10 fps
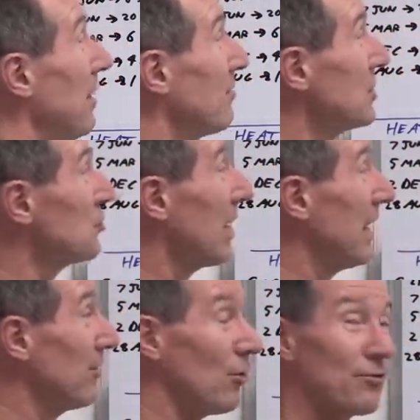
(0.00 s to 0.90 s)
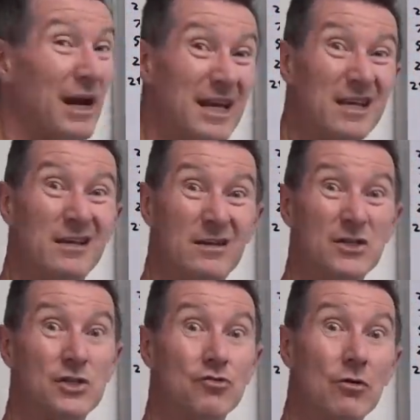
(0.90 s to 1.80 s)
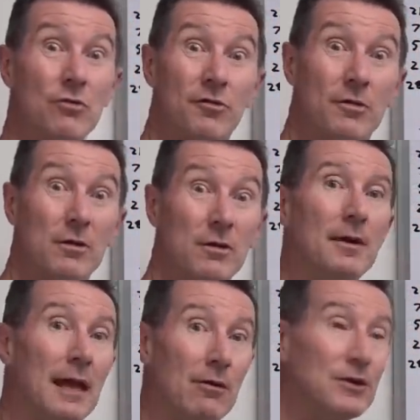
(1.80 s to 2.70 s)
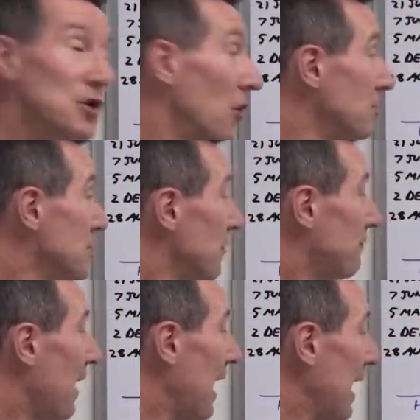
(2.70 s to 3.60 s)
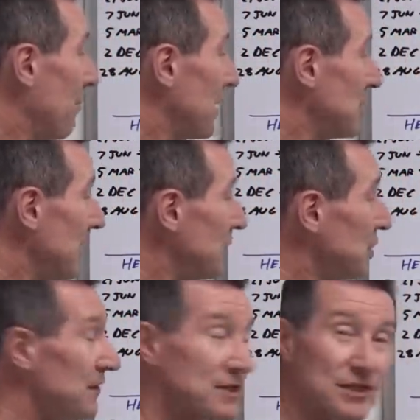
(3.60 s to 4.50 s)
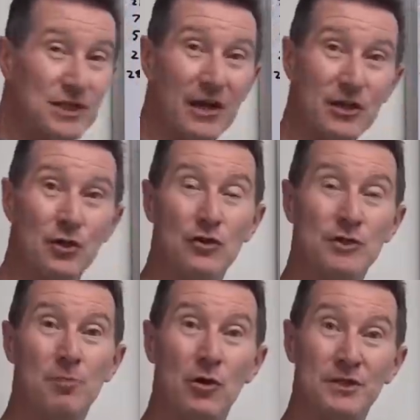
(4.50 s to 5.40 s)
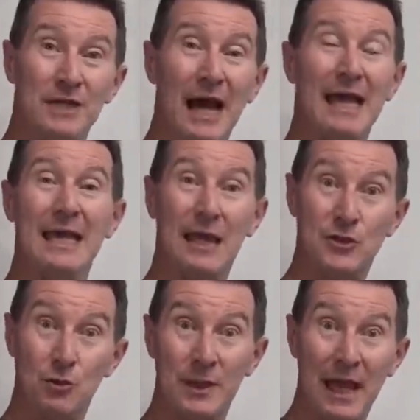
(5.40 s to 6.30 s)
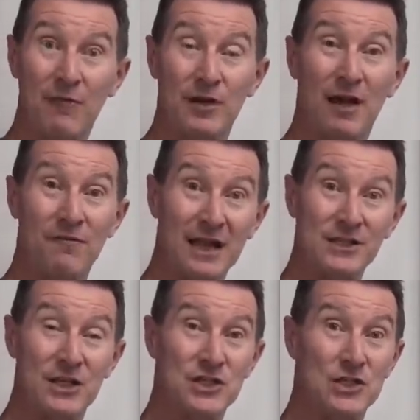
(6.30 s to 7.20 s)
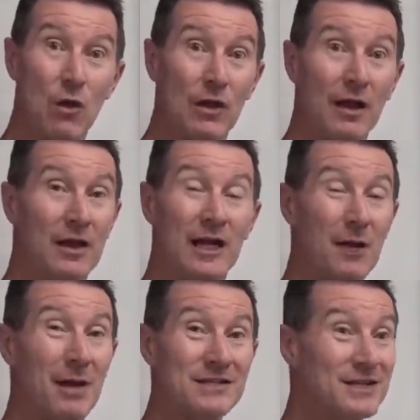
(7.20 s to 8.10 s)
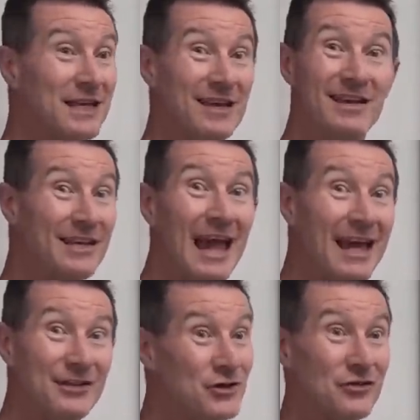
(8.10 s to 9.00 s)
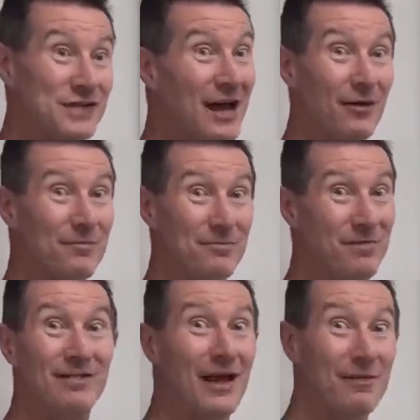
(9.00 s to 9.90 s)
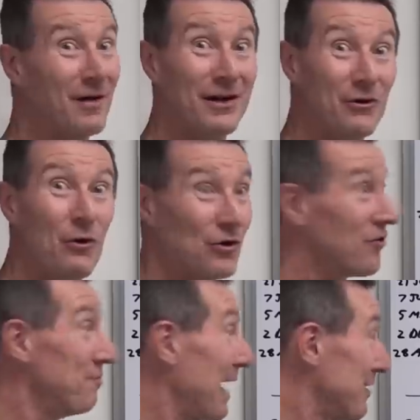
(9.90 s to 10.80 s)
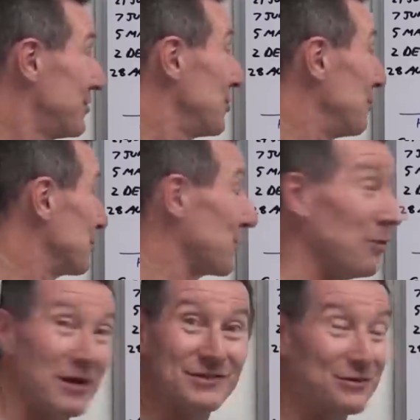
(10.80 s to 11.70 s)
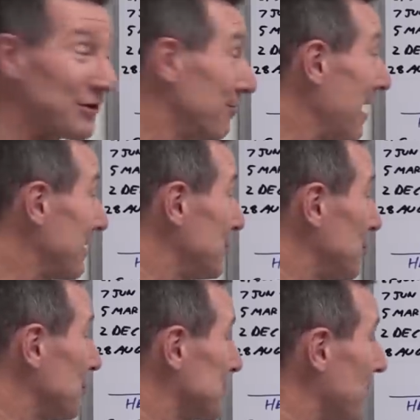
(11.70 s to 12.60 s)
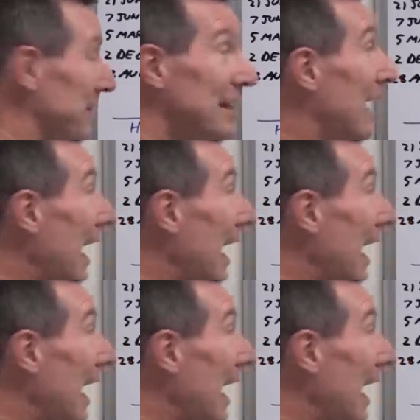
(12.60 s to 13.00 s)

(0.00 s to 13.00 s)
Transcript: here in Australia already. Struth. Now, in terms of how much energy this is going to use per day, do we have enough excess solar capacity? Yeah, turns out, like by an order of magnitude, or so, almost an order of magnitude or something.